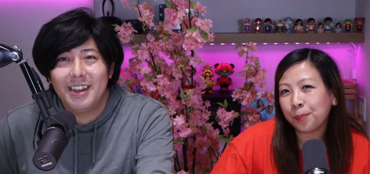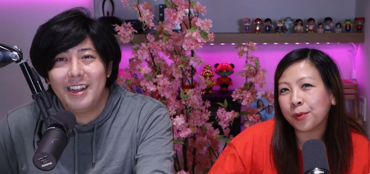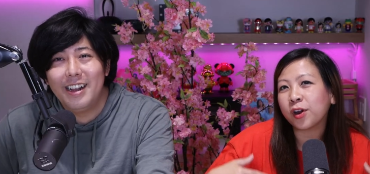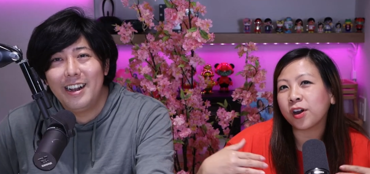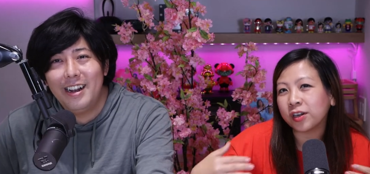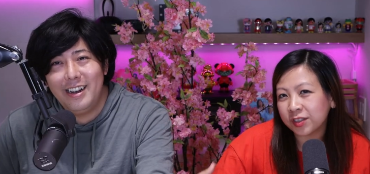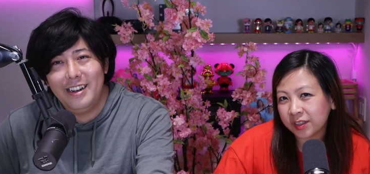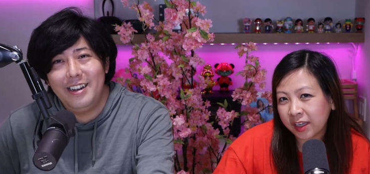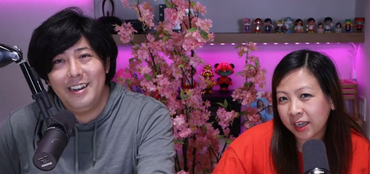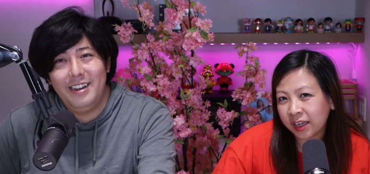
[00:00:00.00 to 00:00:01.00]

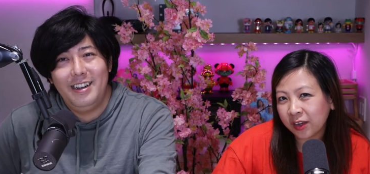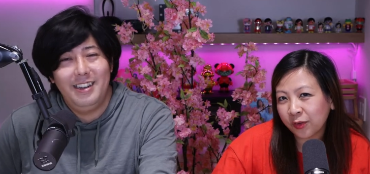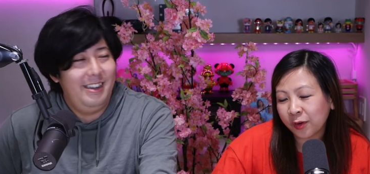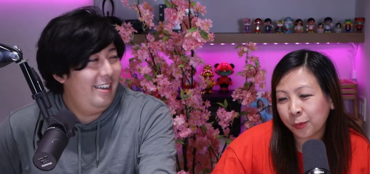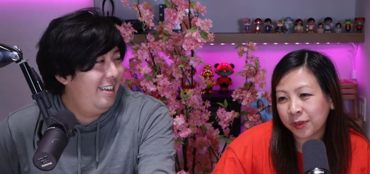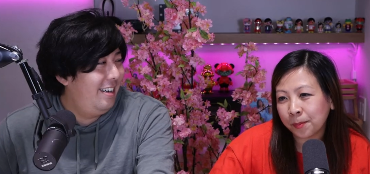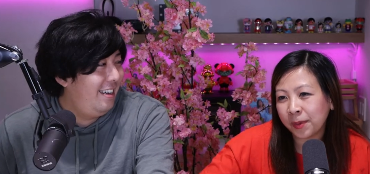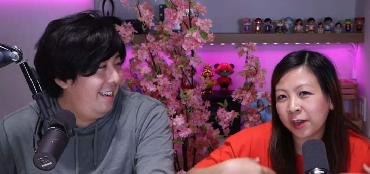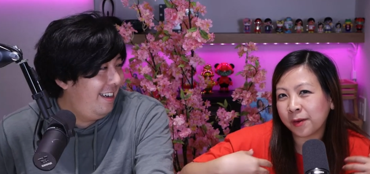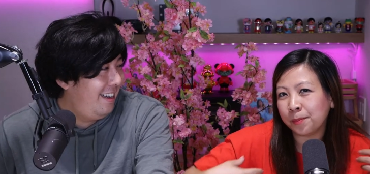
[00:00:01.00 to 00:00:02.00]
Speaker 1: person or with a
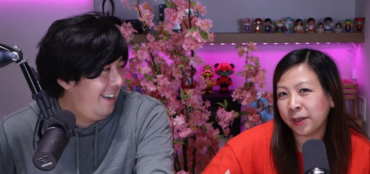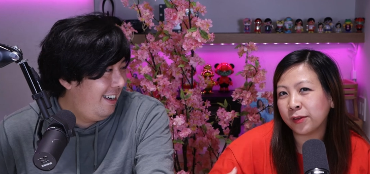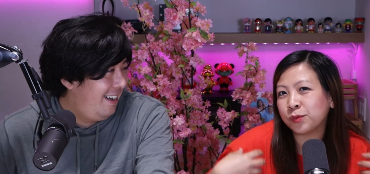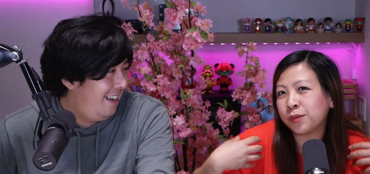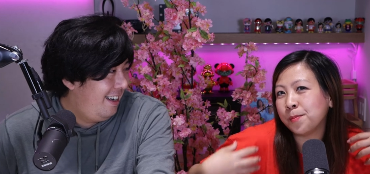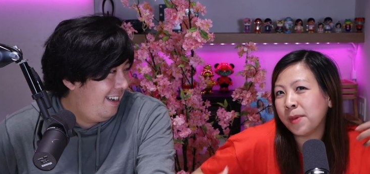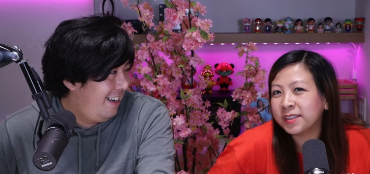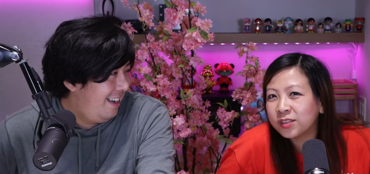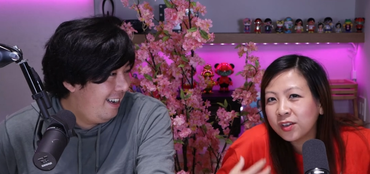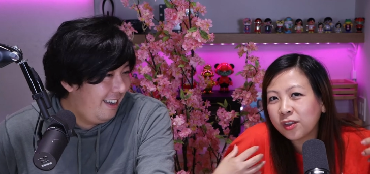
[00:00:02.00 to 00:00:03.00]
bigger built, with
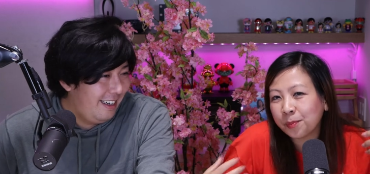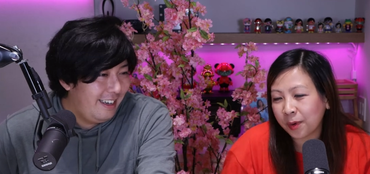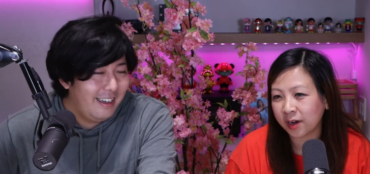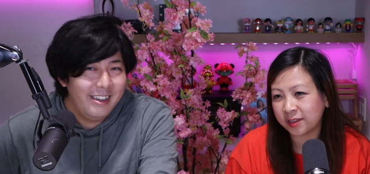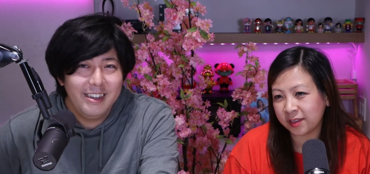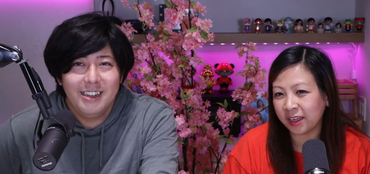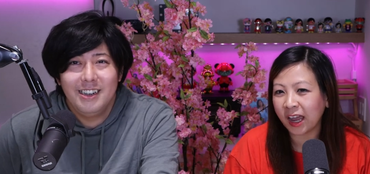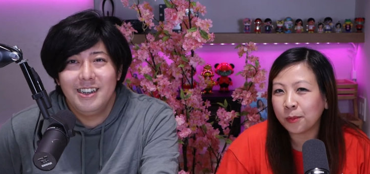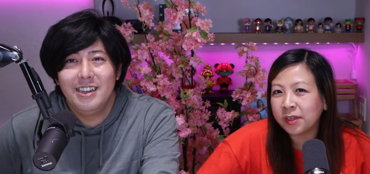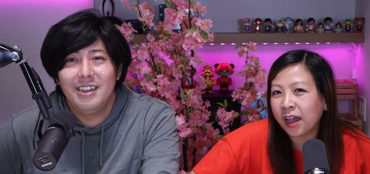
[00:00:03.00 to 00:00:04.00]
muscular person,
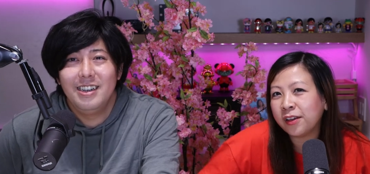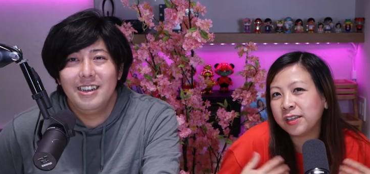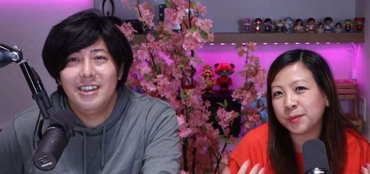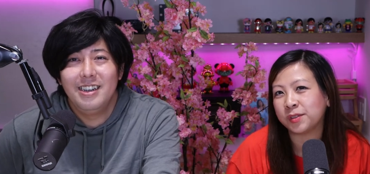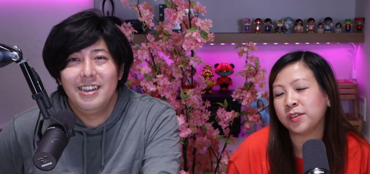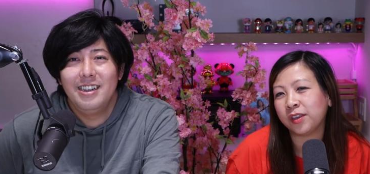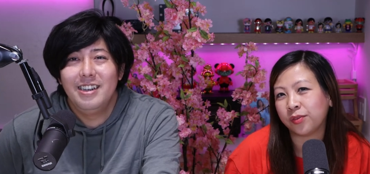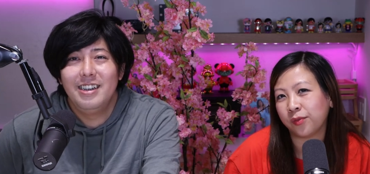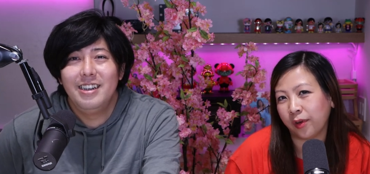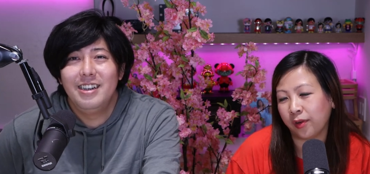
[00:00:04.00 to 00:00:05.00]
how, how are you supposed to
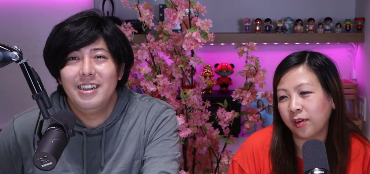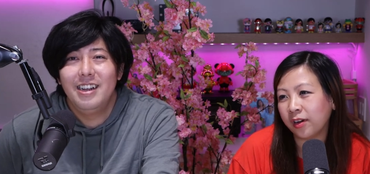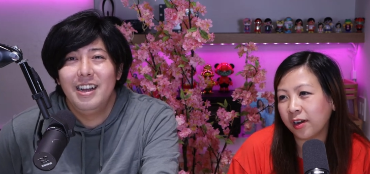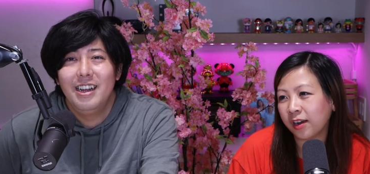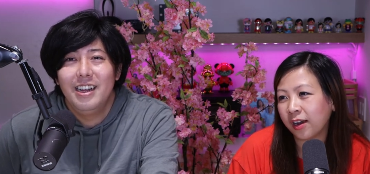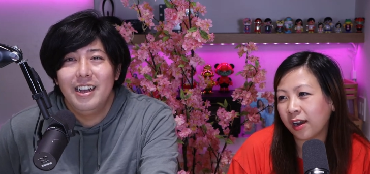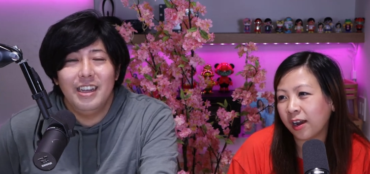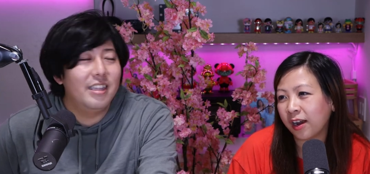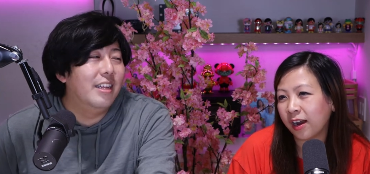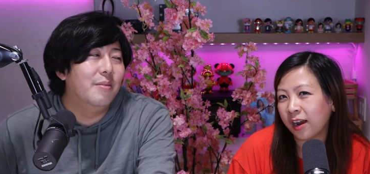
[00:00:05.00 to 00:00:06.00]
get through?
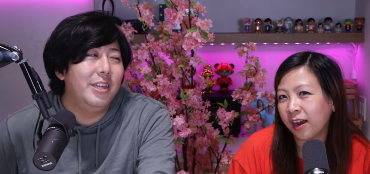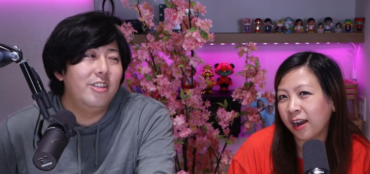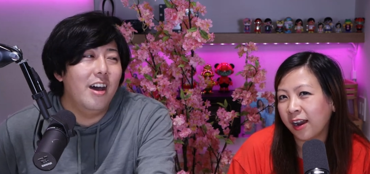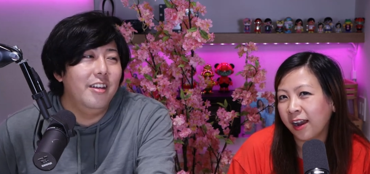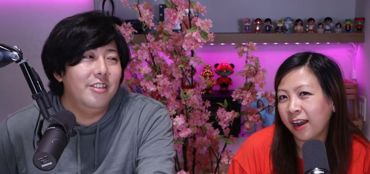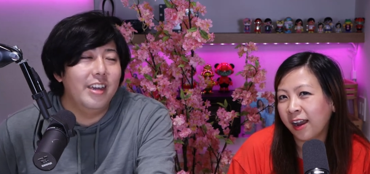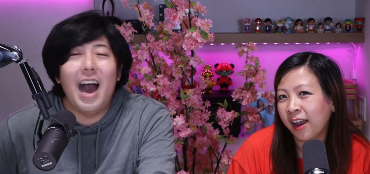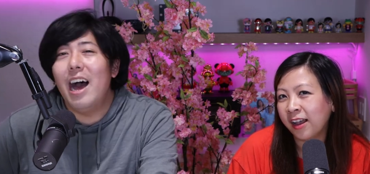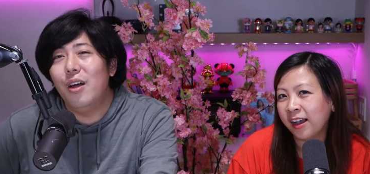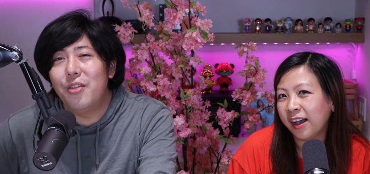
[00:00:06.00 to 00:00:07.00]
Speaker 2: It's a little bit challenging.
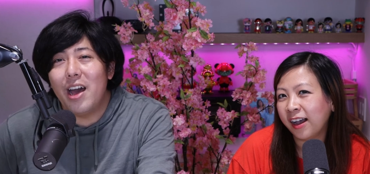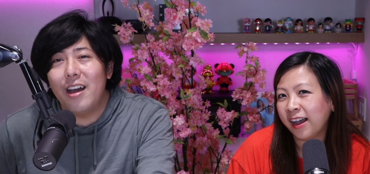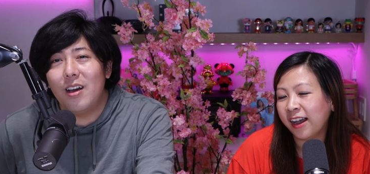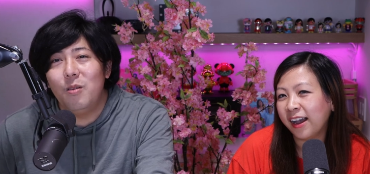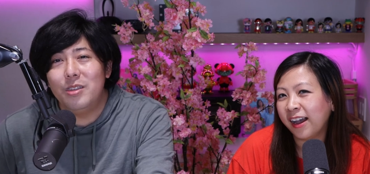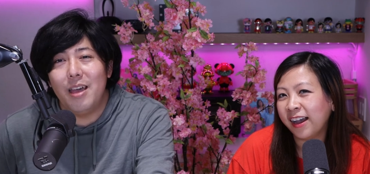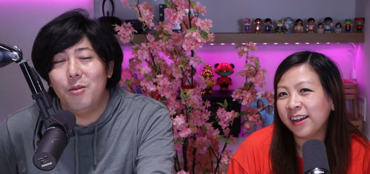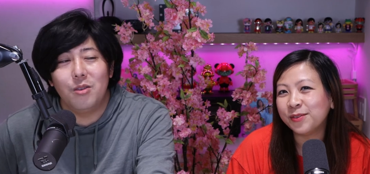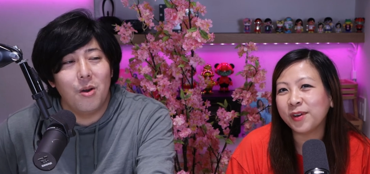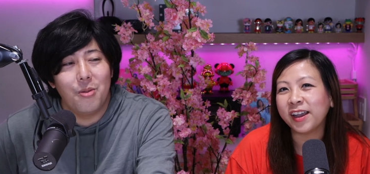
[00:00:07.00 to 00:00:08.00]
I don't think I, I was
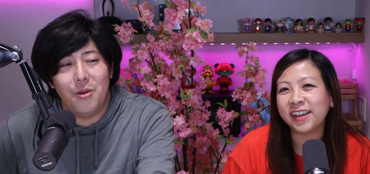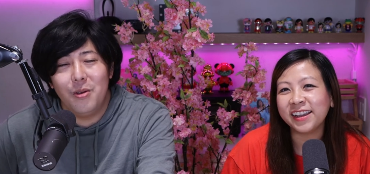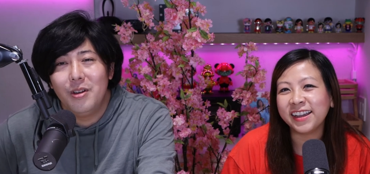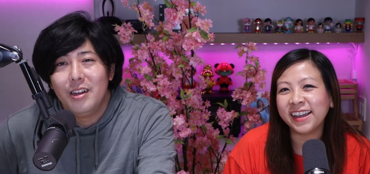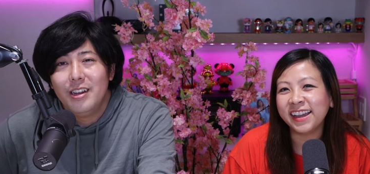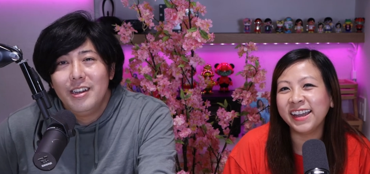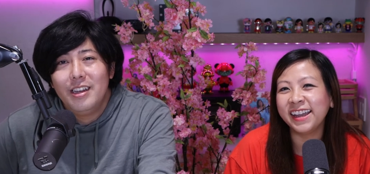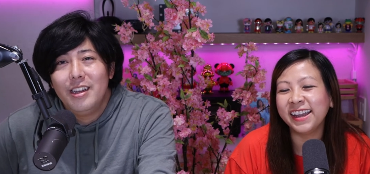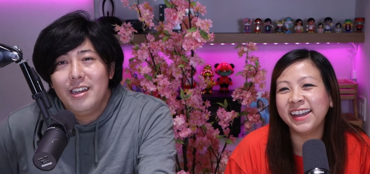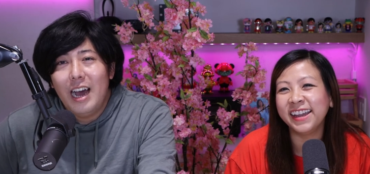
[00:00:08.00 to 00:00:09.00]
able to go right?
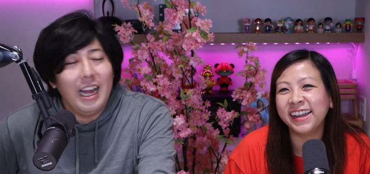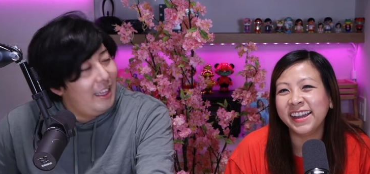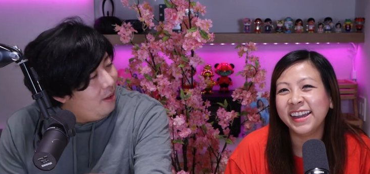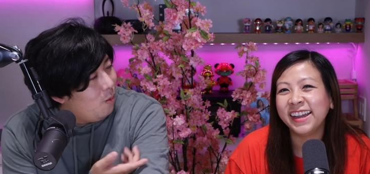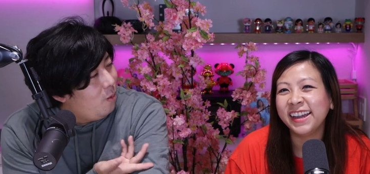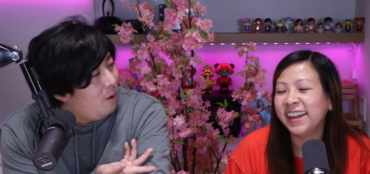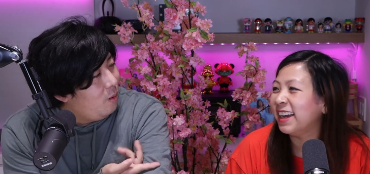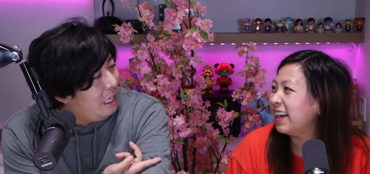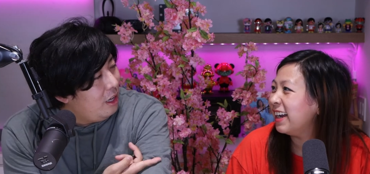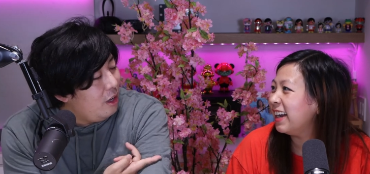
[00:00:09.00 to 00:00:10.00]
through. I,
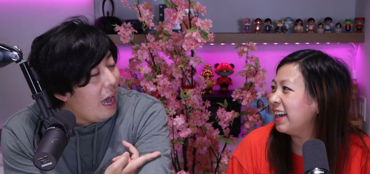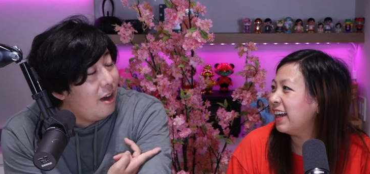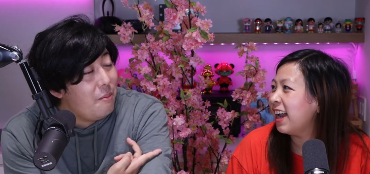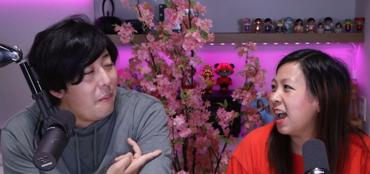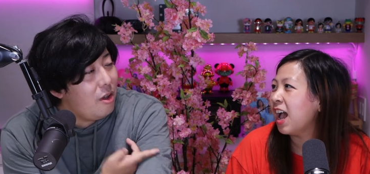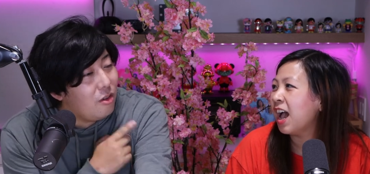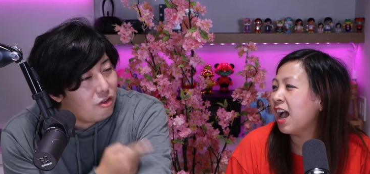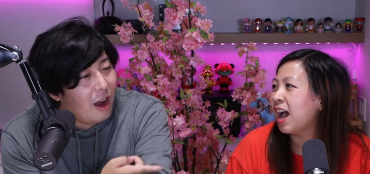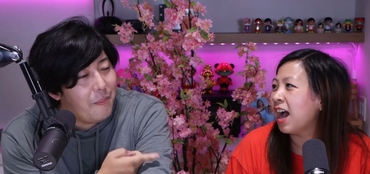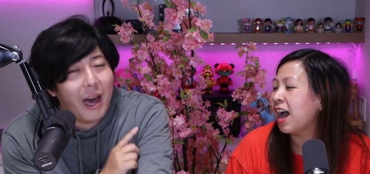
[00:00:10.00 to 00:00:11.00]
I remember you
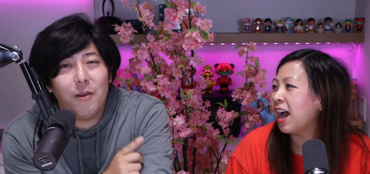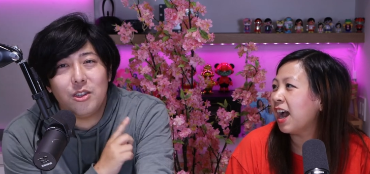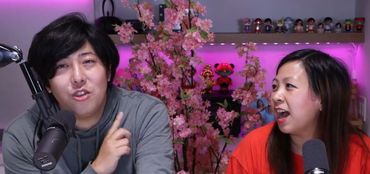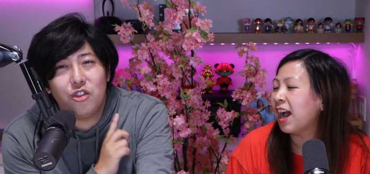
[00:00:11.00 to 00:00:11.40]
tried, but I wasn't